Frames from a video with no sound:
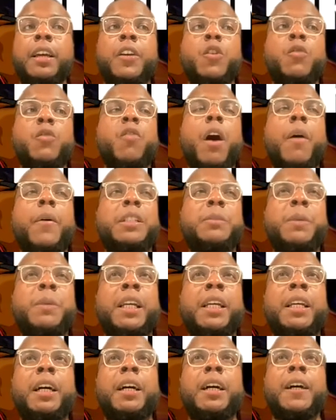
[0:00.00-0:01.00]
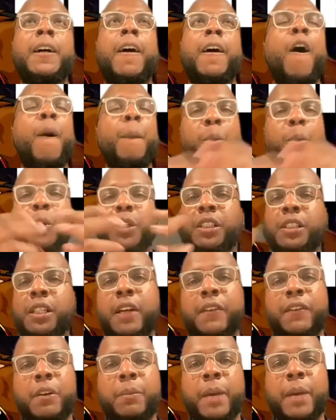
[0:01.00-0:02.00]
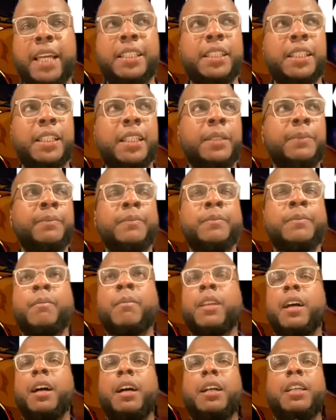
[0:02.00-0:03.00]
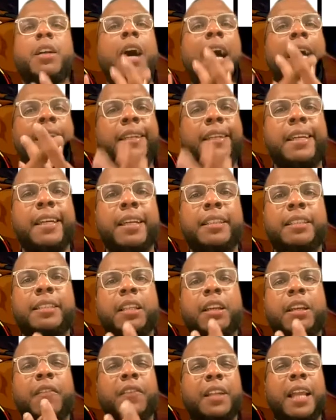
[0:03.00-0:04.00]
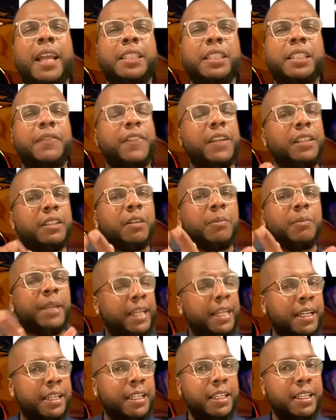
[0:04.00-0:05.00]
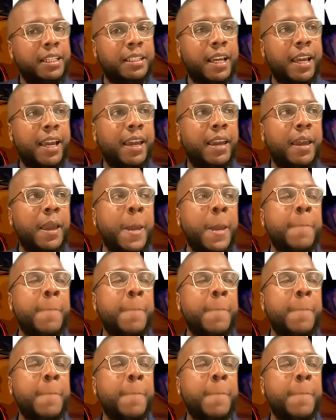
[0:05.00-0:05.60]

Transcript: You've always been open with your information, your ideas and your philosophies of being a DJ.